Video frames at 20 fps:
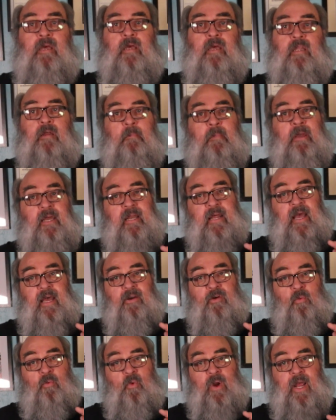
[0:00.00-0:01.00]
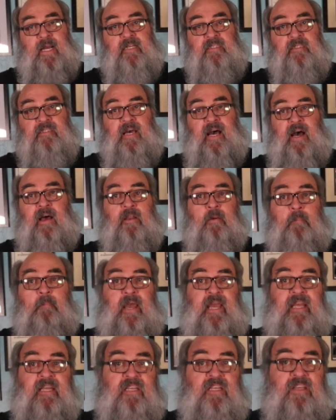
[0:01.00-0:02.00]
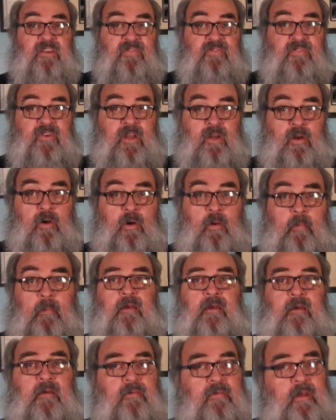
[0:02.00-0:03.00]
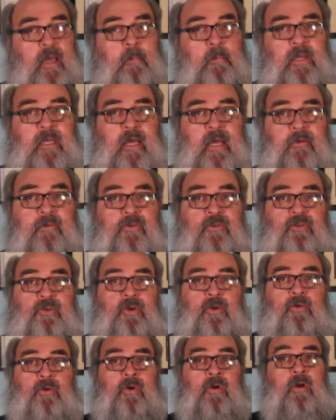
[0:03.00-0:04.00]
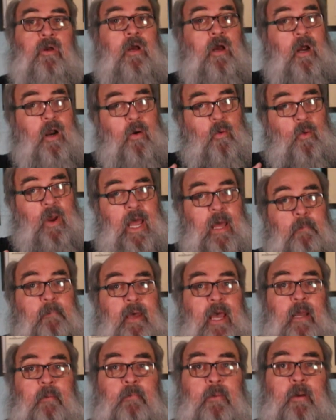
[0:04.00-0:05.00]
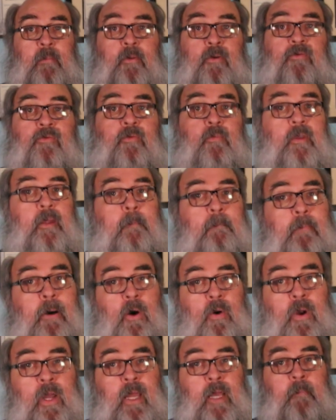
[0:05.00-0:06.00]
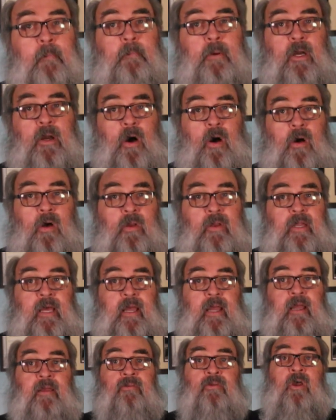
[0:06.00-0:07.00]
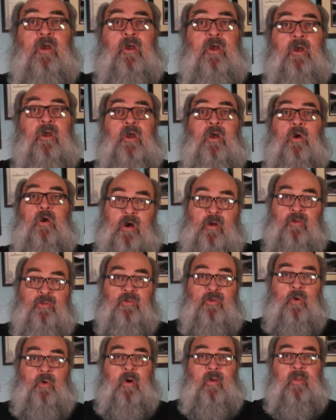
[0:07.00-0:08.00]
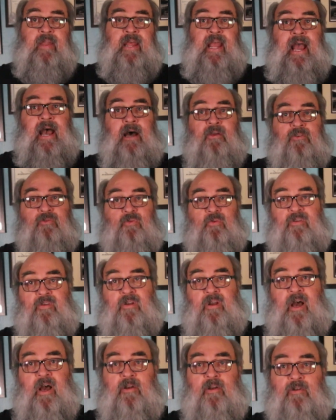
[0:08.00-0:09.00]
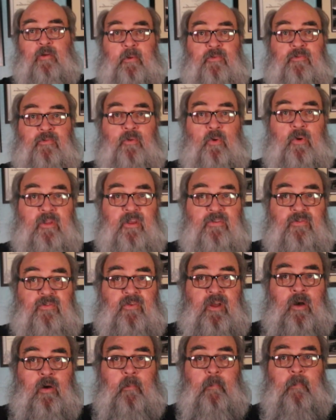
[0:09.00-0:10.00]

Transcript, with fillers: The men had to reconcile to make this film. Sammy Davis Jr., a Rat Pack member from the Bogey and Bacall days, was also on the outs with Sinatra before this film.